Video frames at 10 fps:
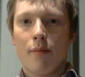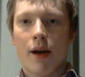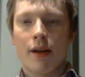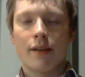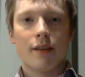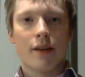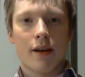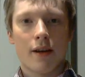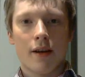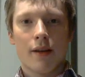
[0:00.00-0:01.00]
but
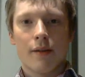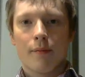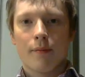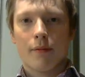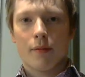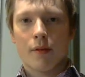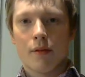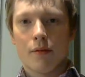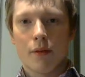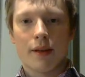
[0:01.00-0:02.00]

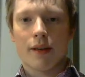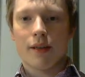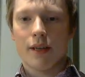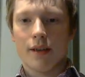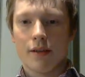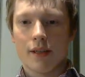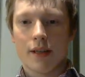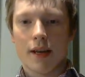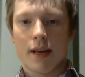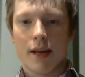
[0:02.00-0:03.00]
with continued
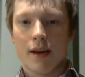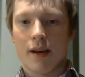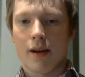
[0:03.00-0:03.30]
study